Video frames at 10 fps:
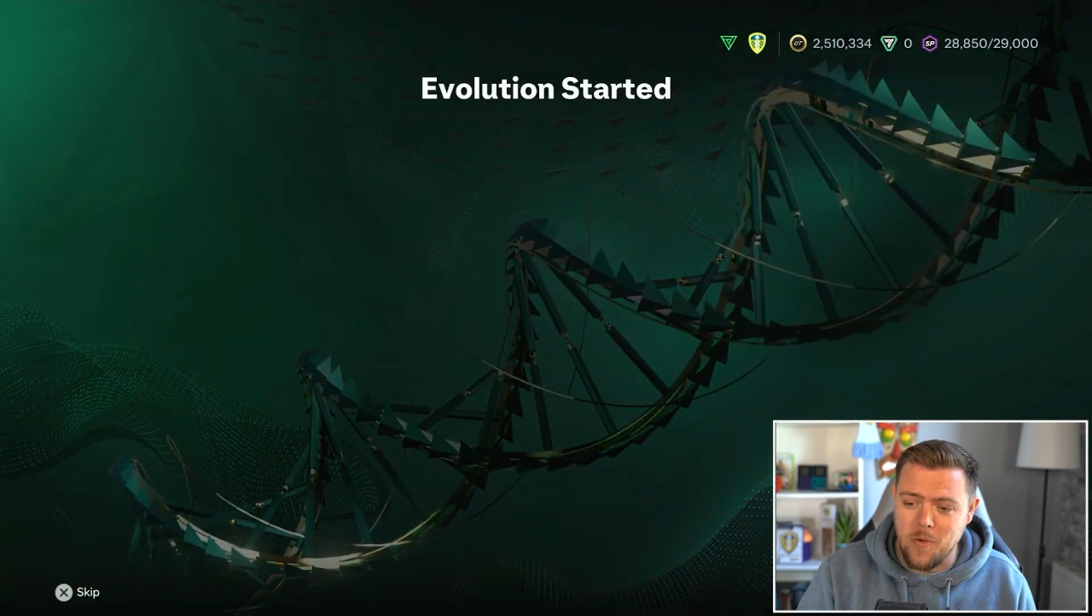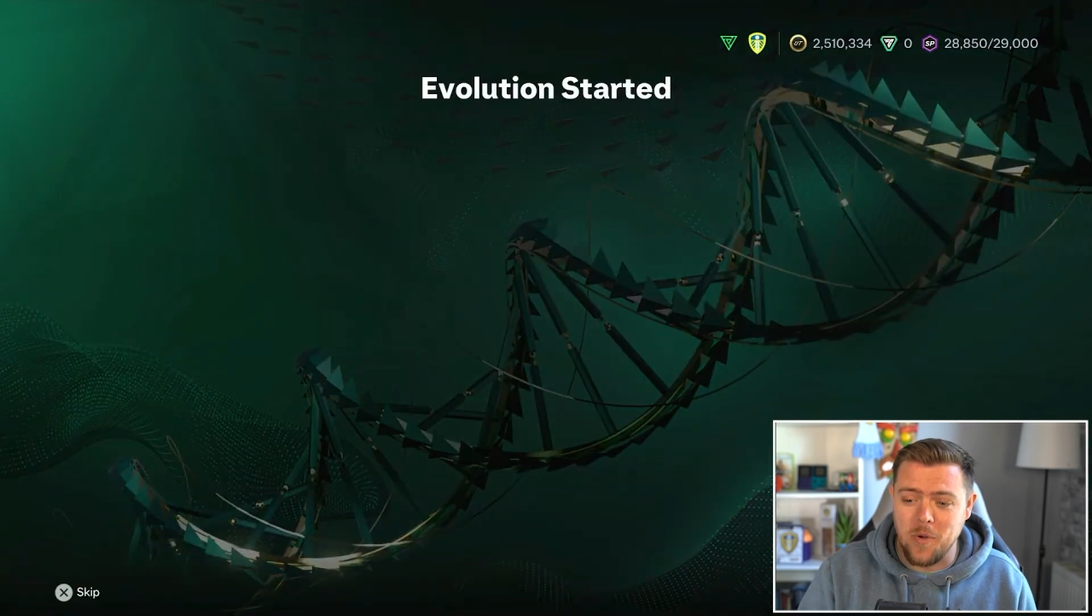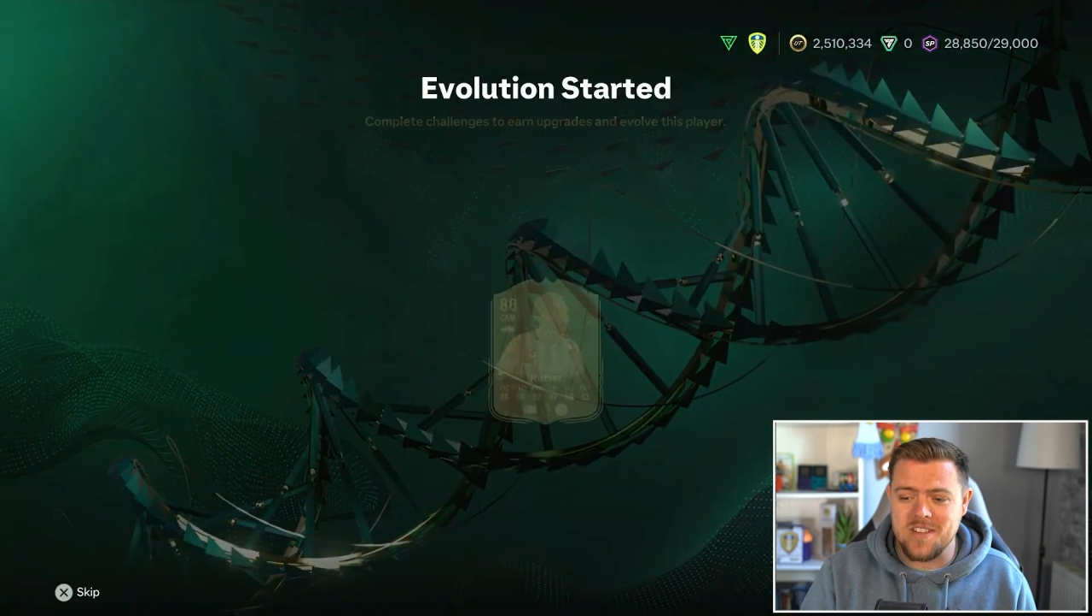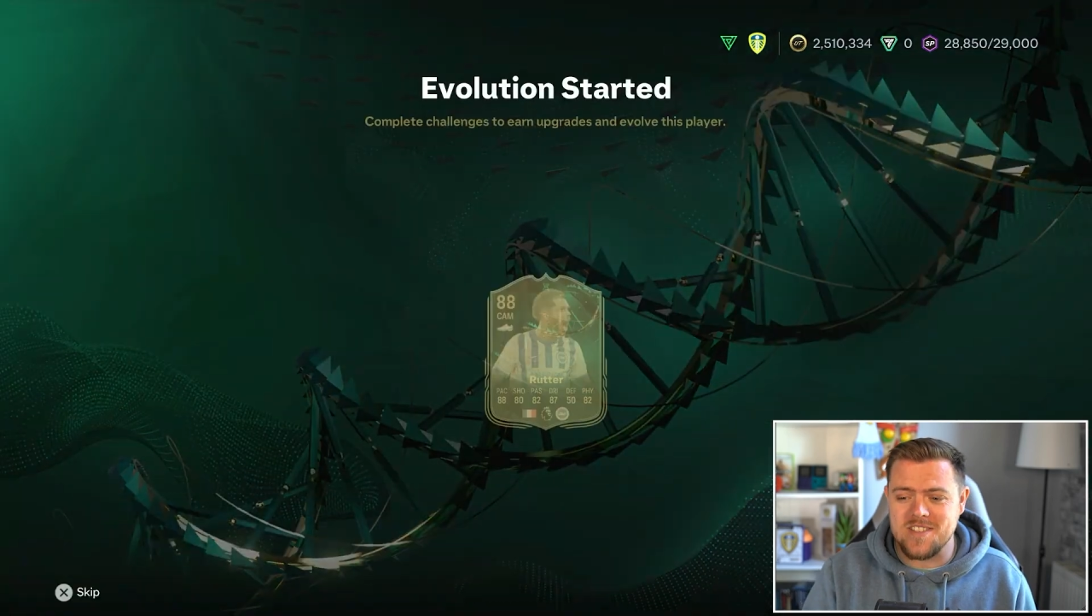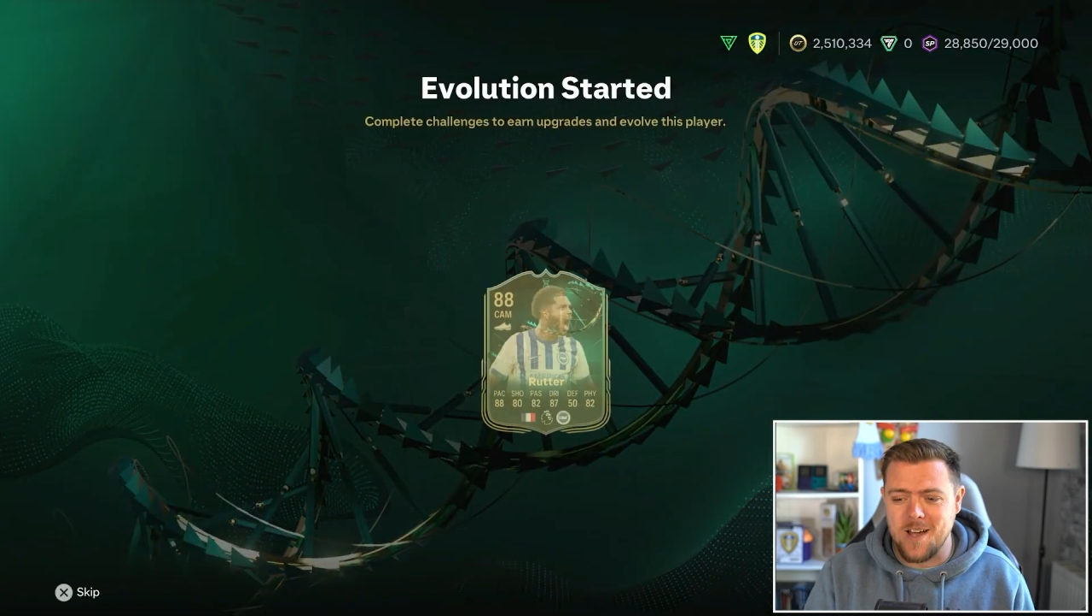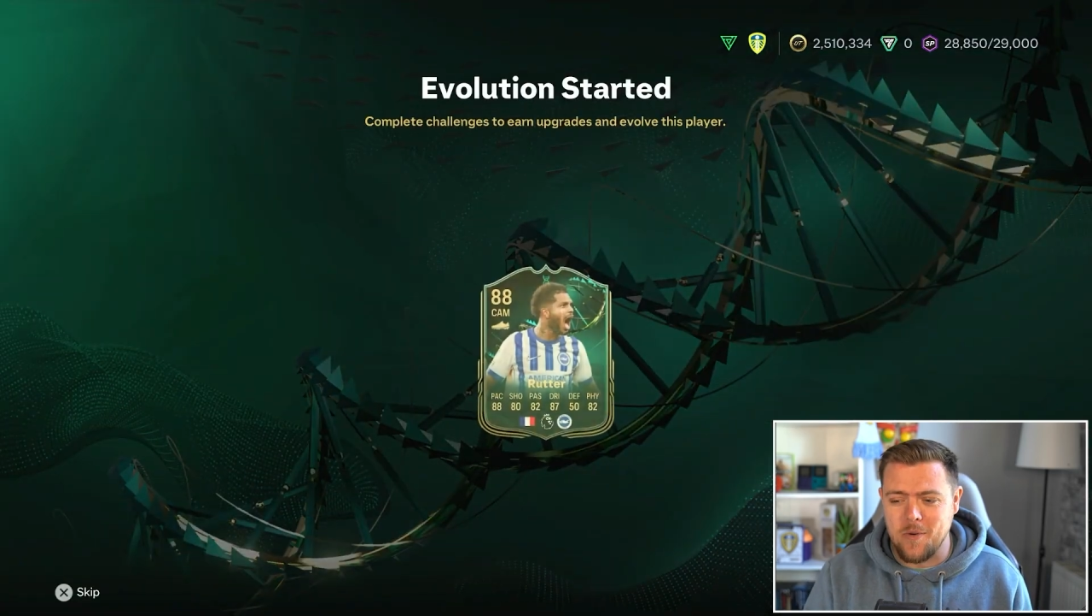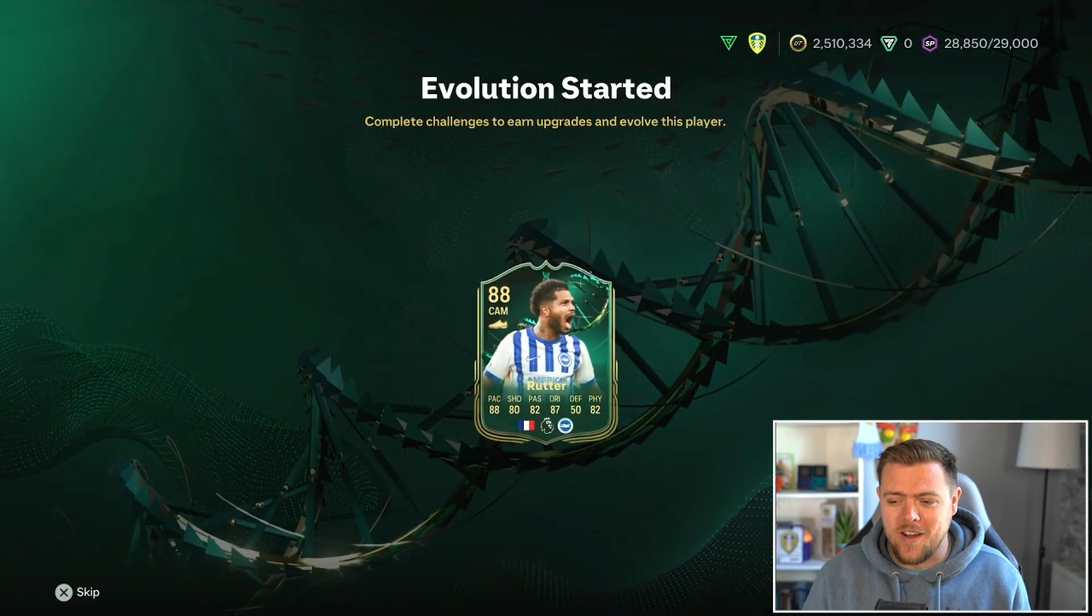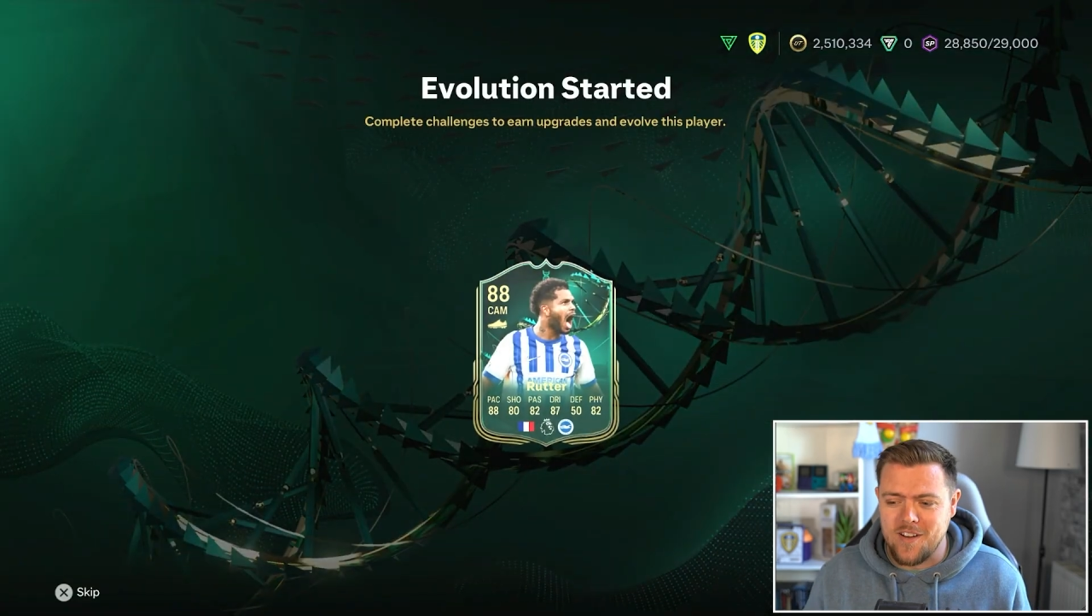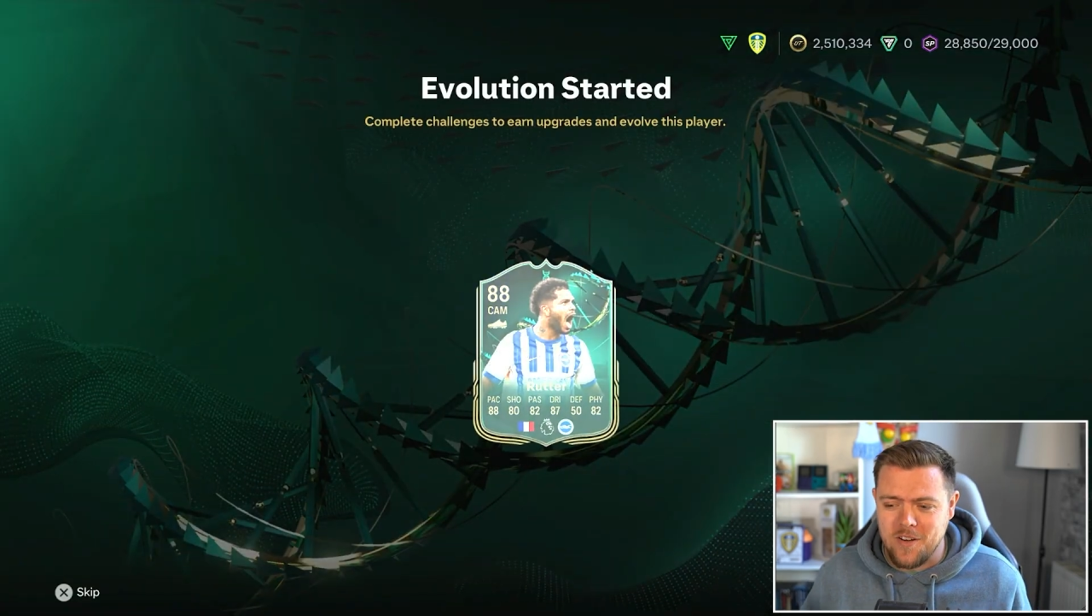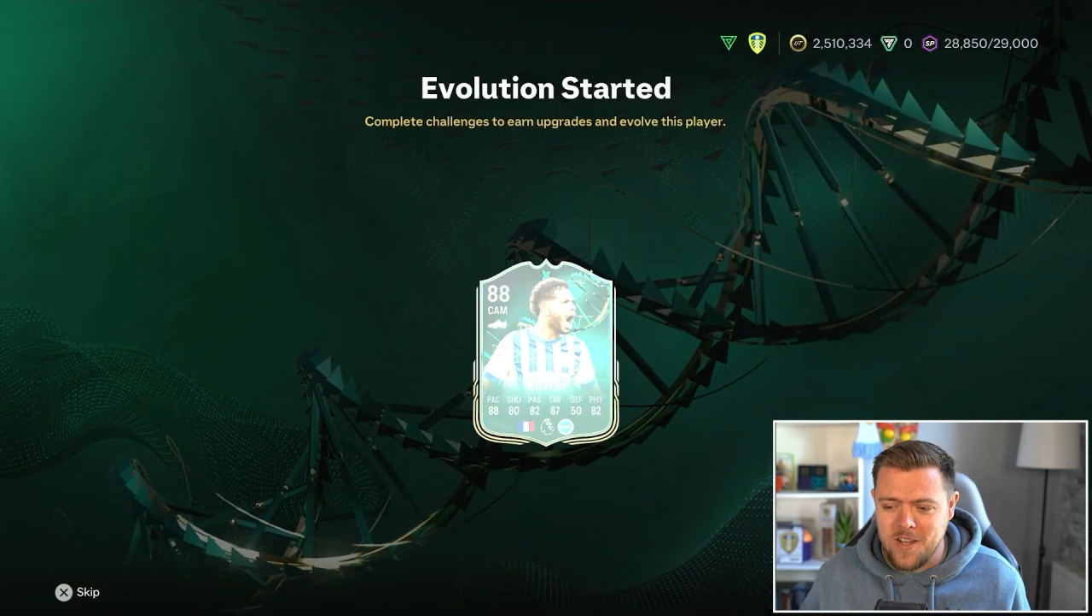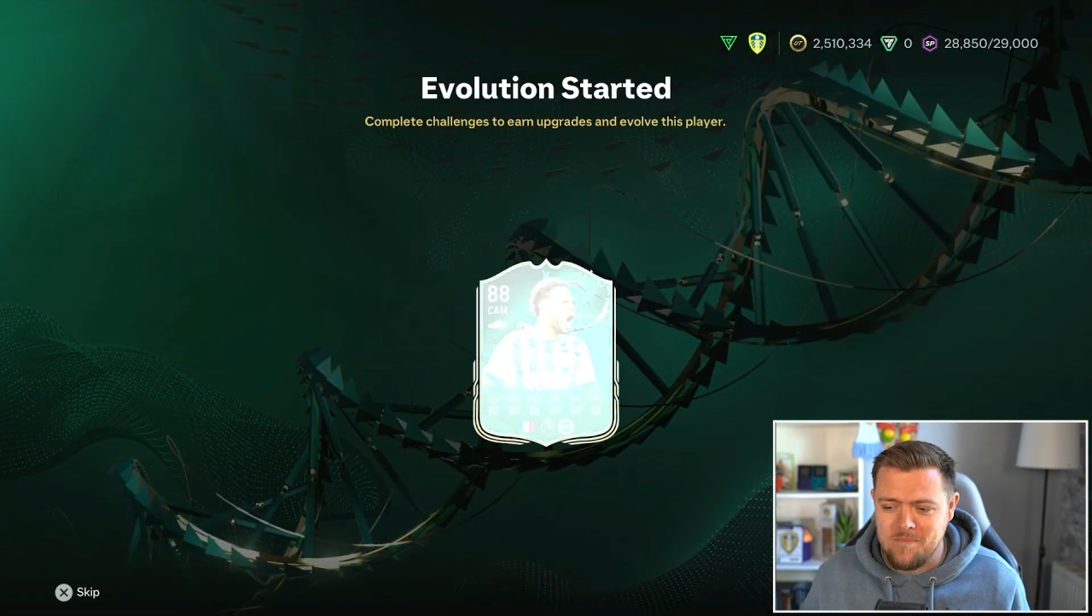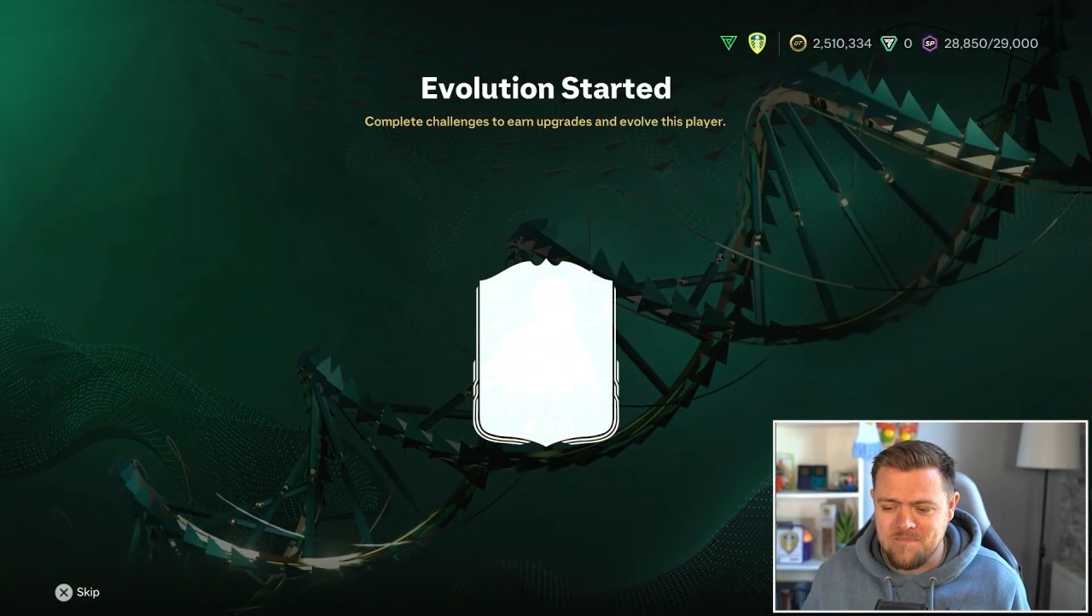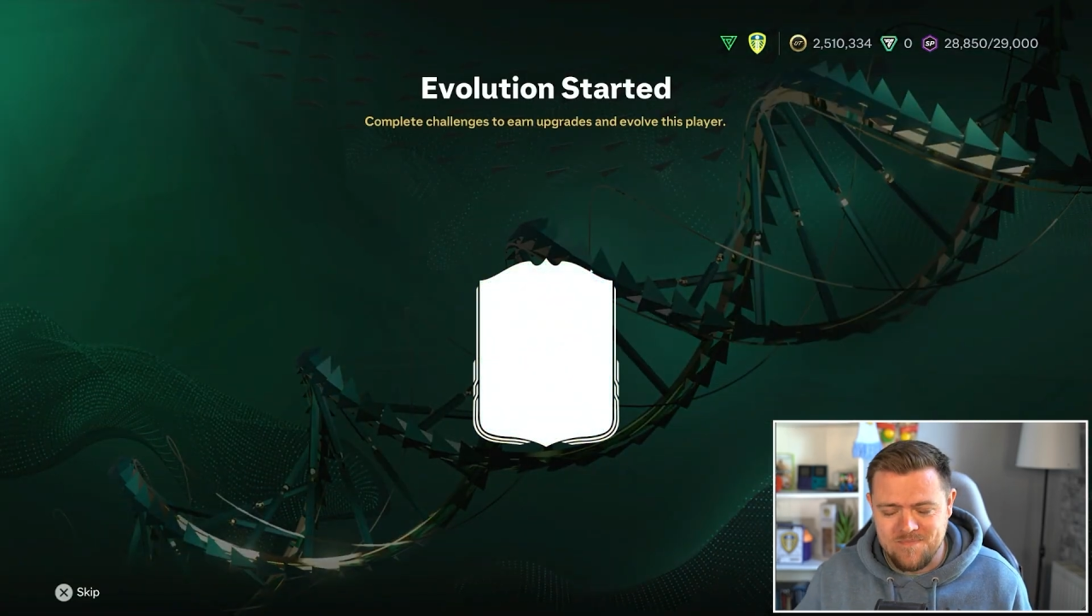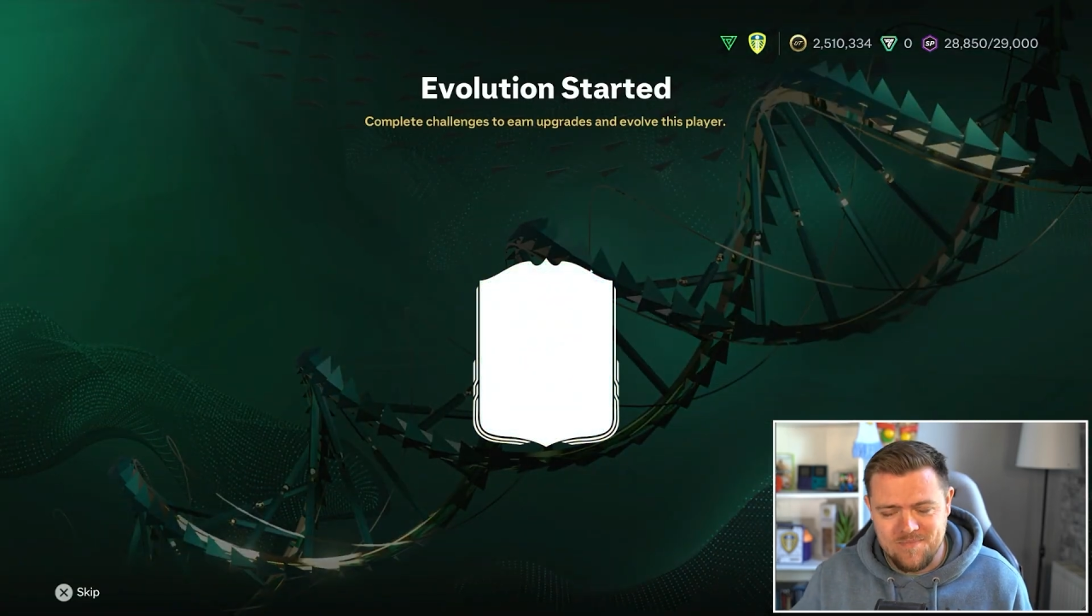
and we can start working on him